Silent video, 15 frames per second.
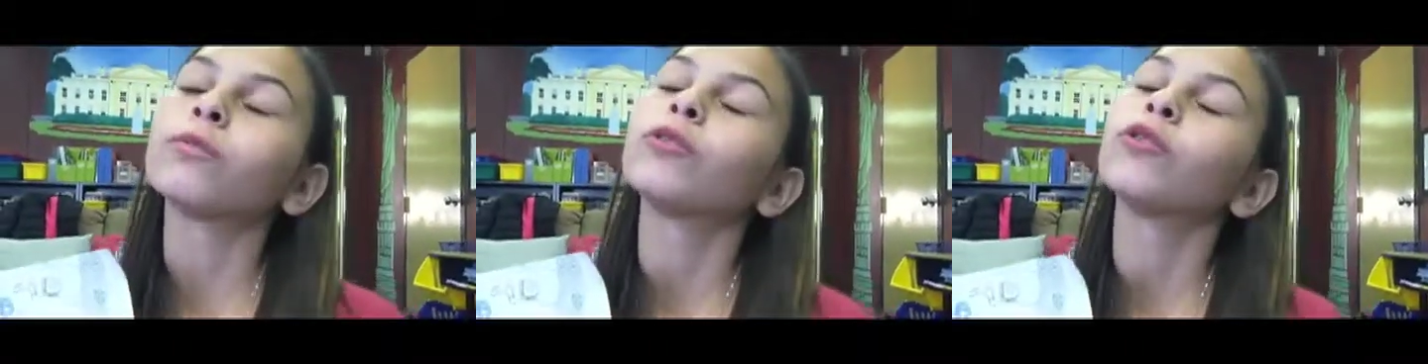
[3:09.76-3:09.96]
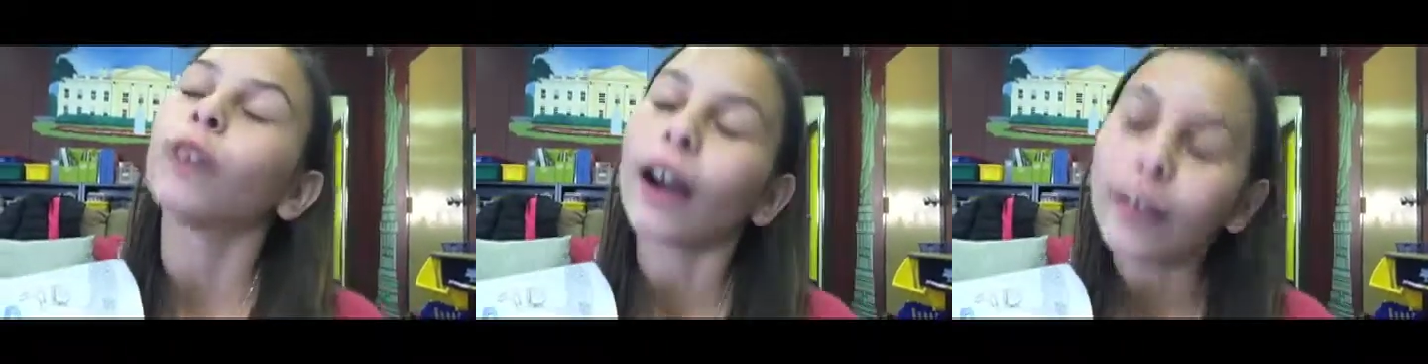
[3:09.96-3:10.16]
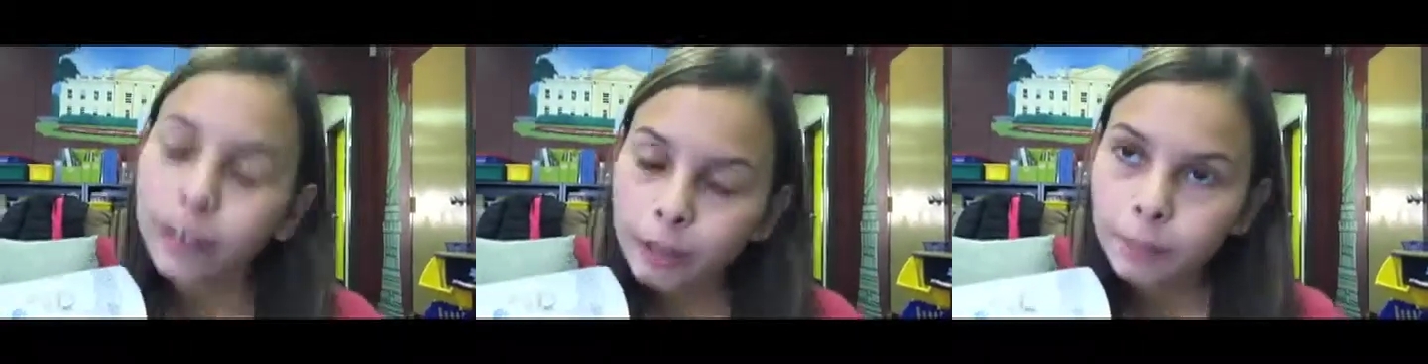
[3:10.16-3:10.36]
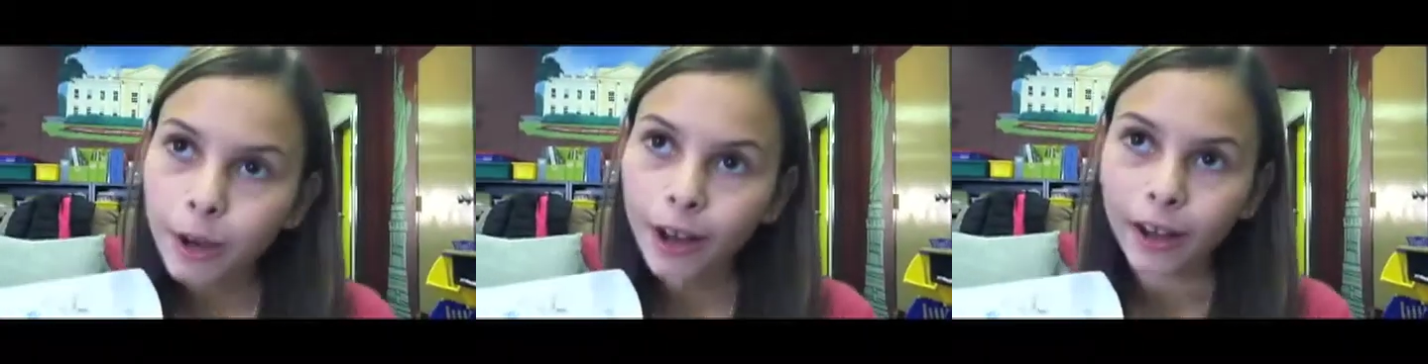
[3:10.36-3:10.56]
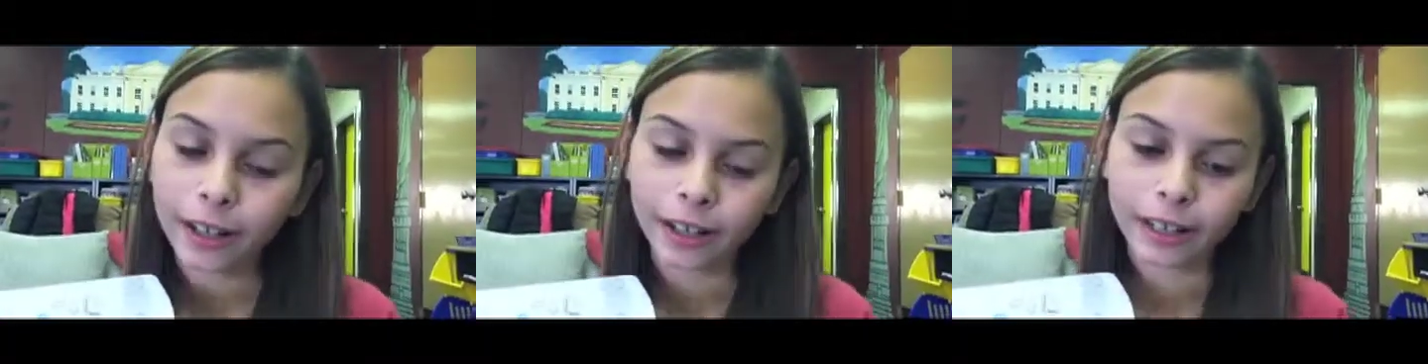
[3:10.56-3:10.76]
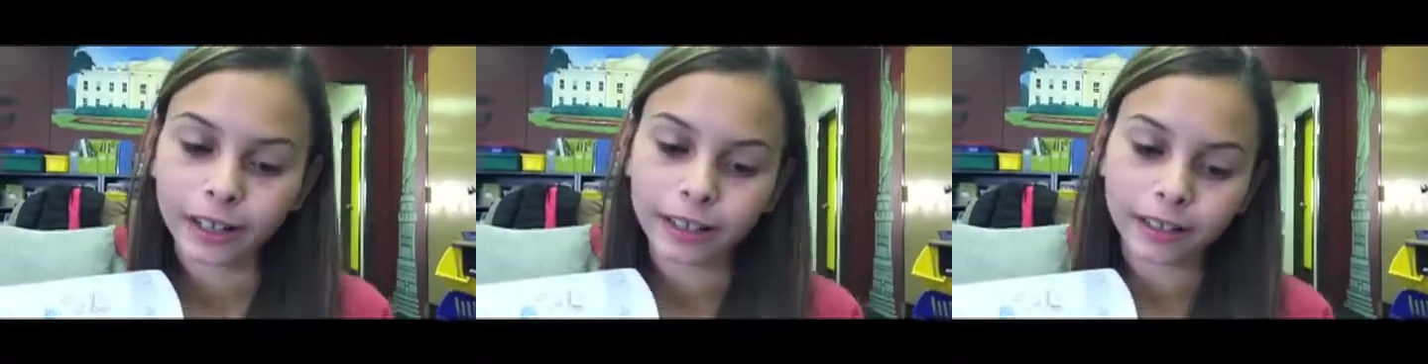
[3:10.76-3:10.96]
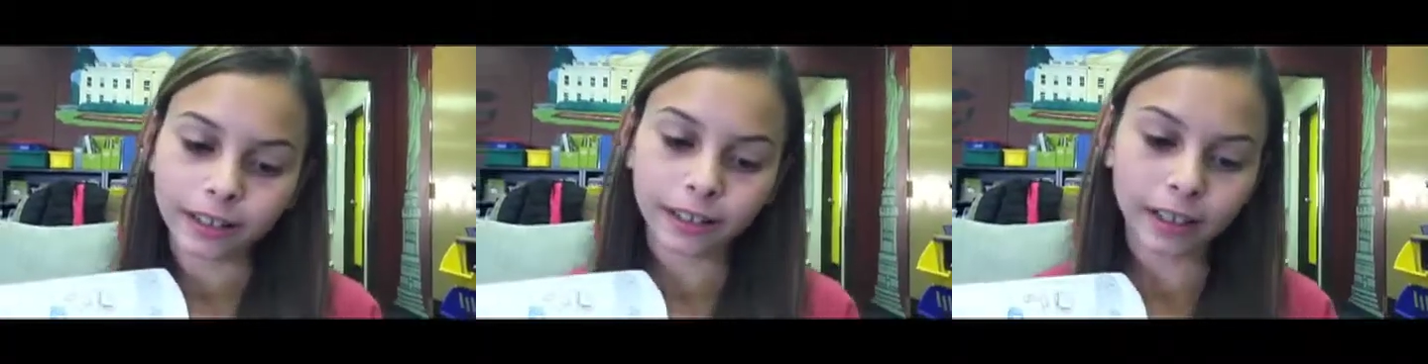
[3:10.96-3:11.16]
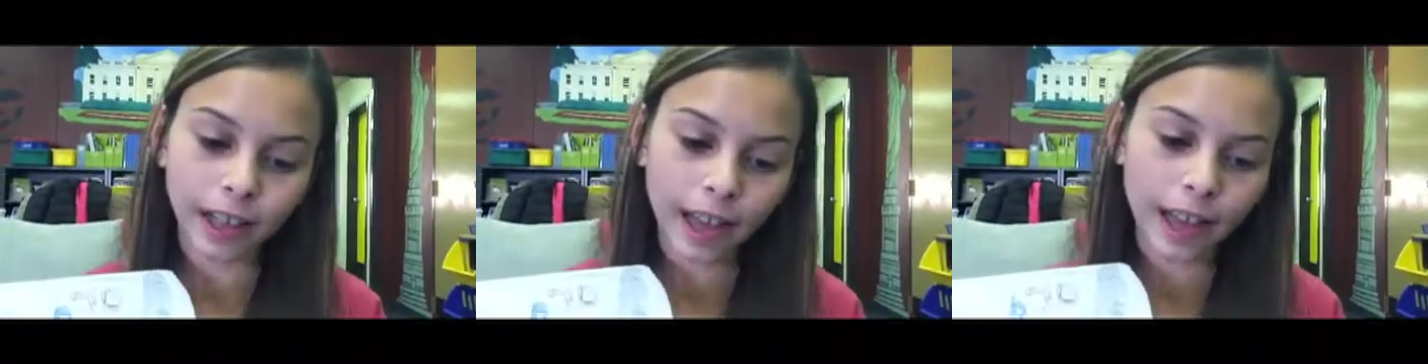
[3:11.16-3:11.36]
throughout the body
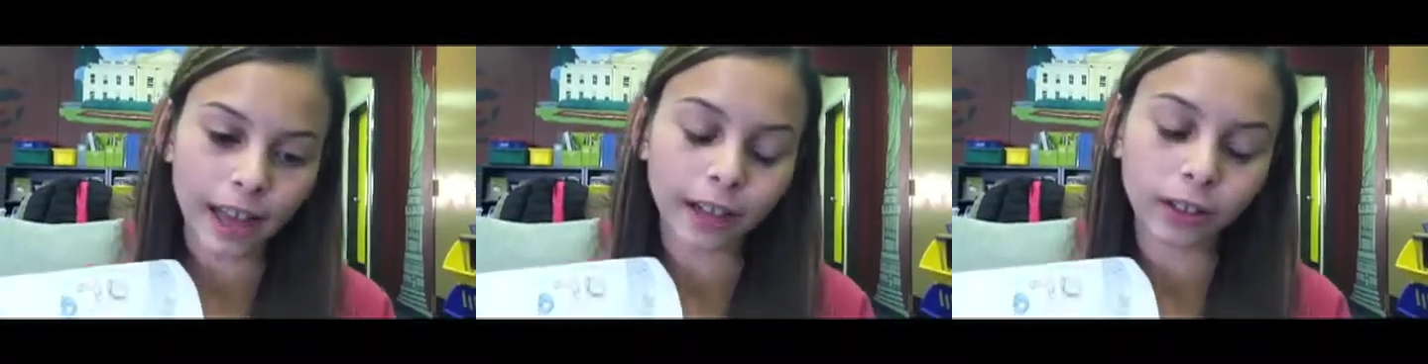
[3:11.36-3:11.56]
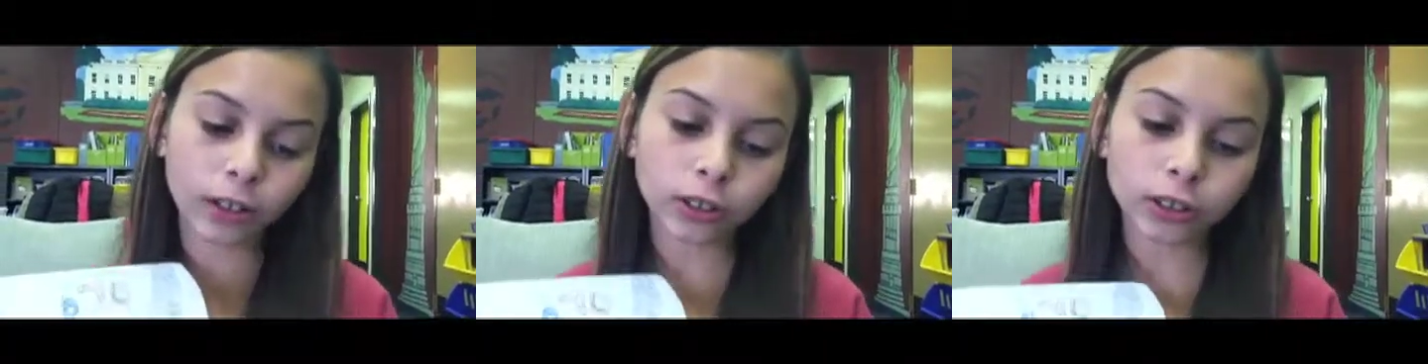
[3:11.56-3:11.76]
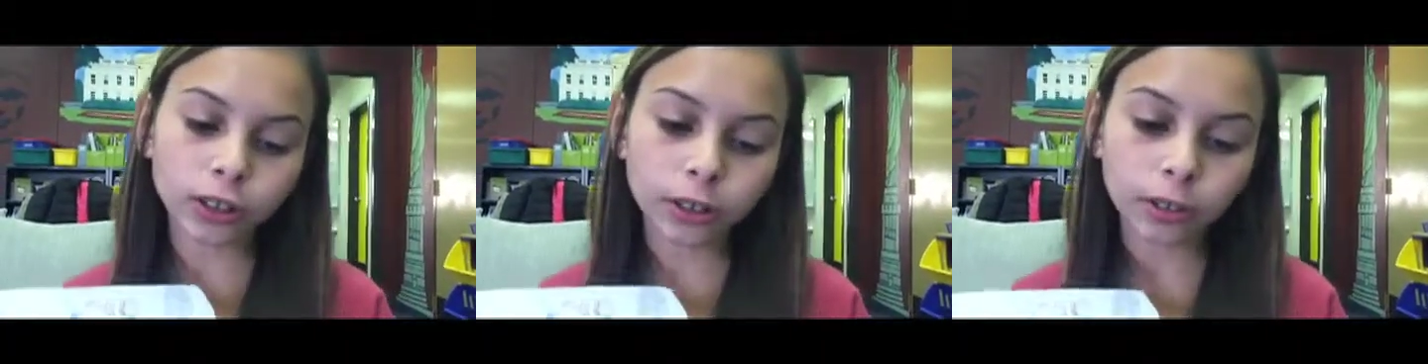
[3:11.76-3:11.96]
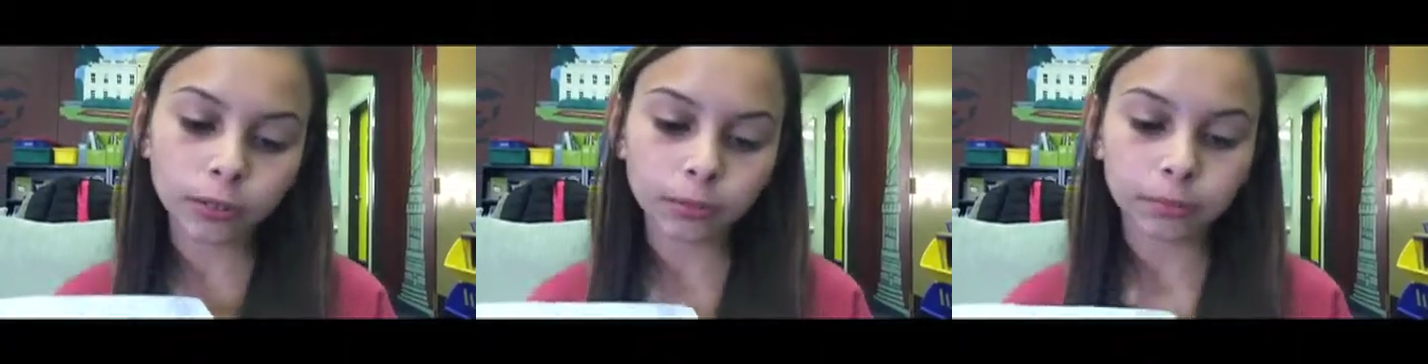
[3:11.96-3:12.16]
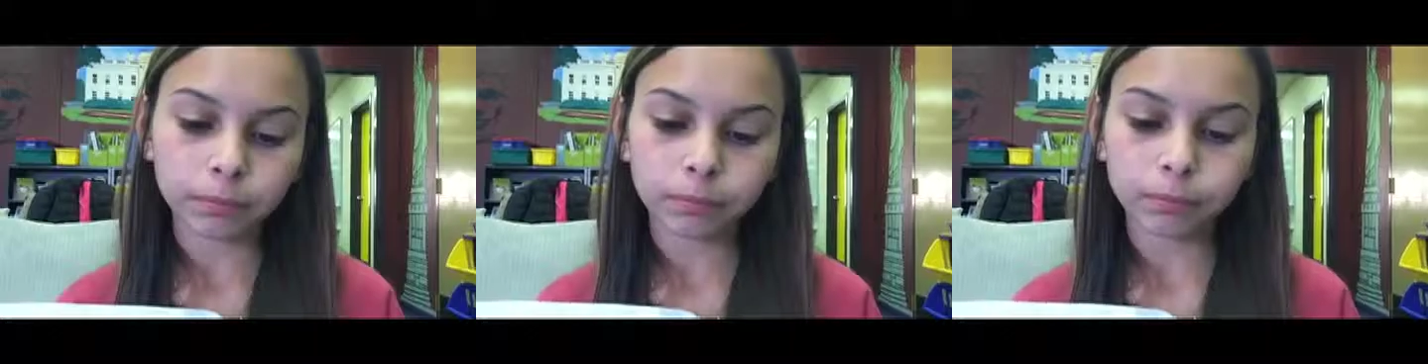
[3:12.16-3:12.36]
and also